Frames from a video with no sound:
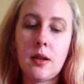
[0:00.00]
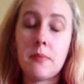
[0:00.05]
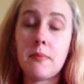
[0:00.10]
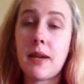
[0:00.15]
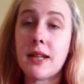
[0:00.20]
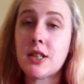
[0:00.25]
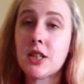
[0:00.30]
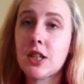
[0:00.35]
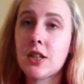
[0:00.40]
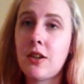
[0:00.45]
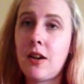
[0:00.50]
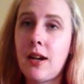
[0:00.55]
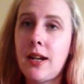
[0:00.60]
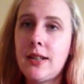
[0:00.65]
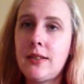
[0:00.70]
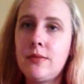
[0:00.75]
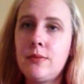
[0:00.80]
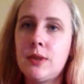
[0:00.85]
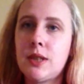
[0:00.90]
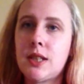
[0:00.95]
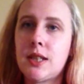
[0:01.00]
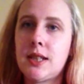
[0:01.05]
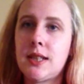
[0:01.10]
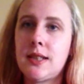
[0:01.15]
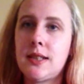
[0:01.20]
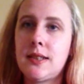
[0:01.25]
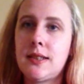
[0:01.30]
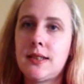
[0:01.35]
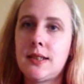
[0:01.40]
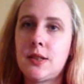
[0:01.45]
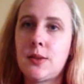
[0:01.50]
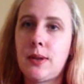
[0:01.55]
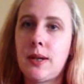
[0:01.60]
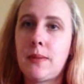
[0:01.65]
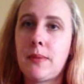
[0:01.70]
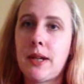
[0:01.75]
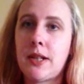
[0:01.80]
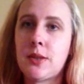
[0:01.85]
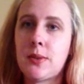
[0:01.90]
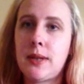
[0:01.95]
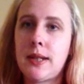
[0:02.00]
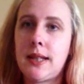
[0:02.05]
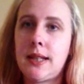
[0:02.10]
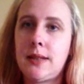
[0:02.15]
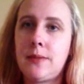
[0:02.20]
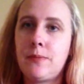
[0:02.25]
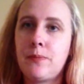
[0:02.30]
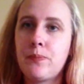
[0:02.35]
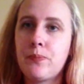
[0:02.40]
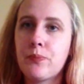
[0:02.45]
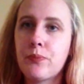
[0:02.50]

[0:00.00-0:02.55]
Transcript: Magic Guide, which is a 20 by 20